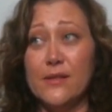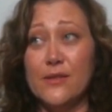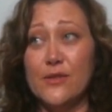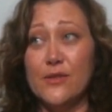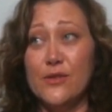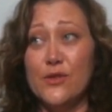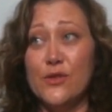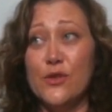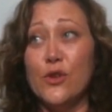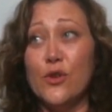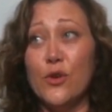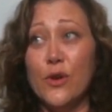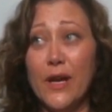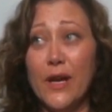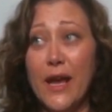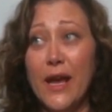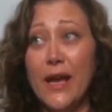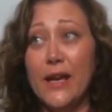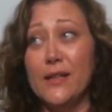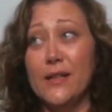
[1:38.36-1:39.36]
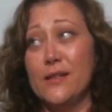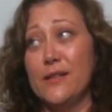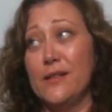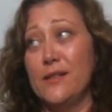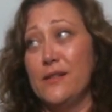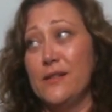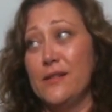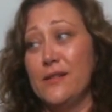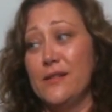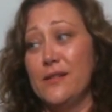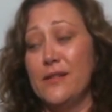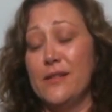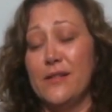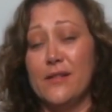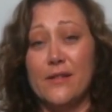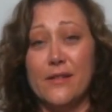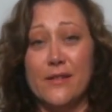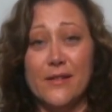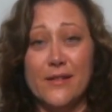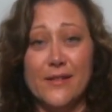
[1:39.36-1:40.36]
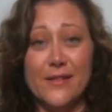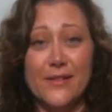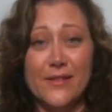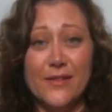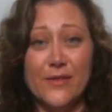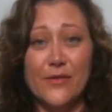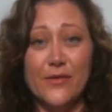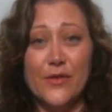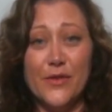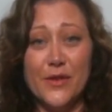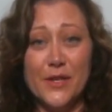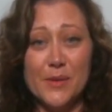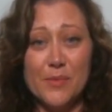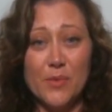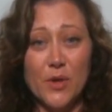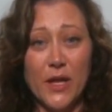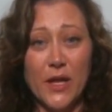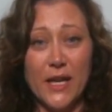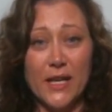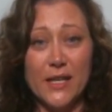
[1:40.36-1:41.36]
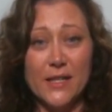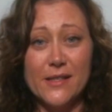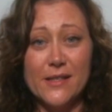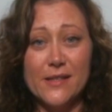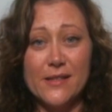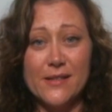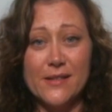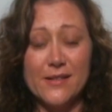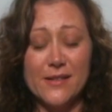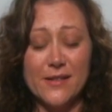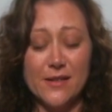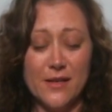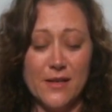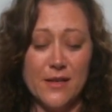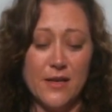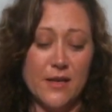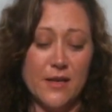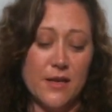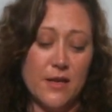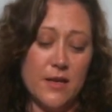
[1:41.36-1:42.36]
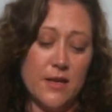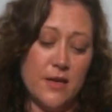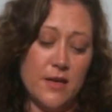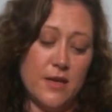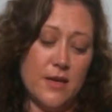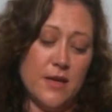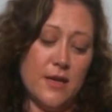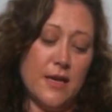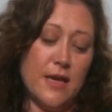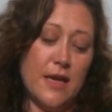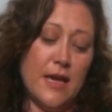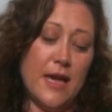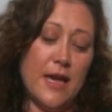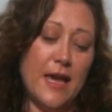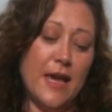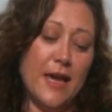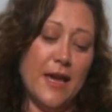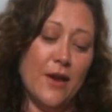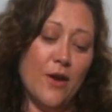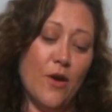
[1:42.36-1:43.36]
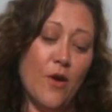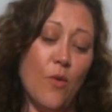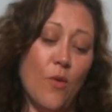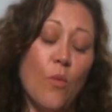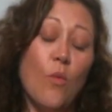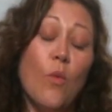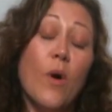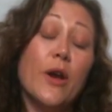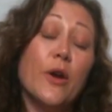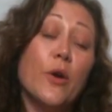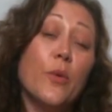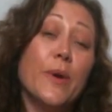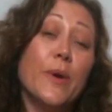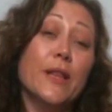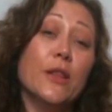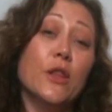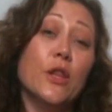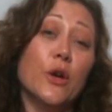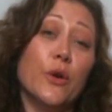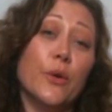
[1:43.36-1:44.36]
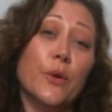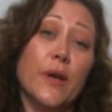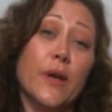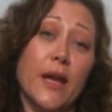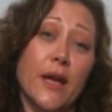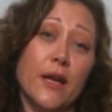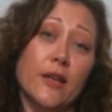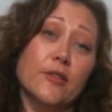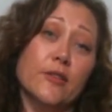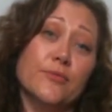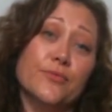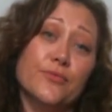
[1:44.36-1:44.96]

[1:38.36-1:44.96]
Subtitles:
to create for this planet? And what are we learning